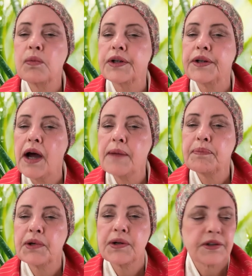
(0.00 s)
would not
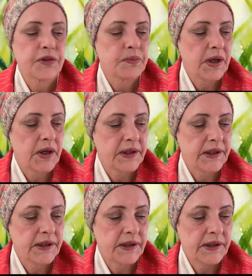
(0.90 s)
burn his
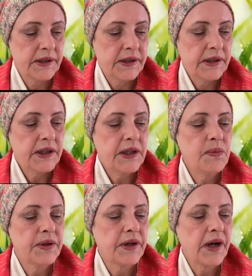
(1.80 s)
body. He
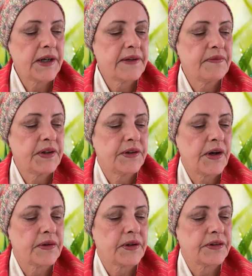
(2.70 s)
would not even
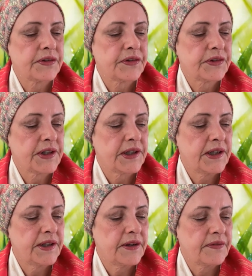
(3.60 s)
notice the
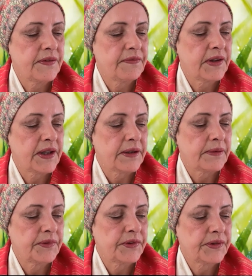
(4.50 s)
heat of the
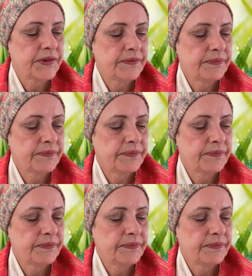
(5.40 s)
flames.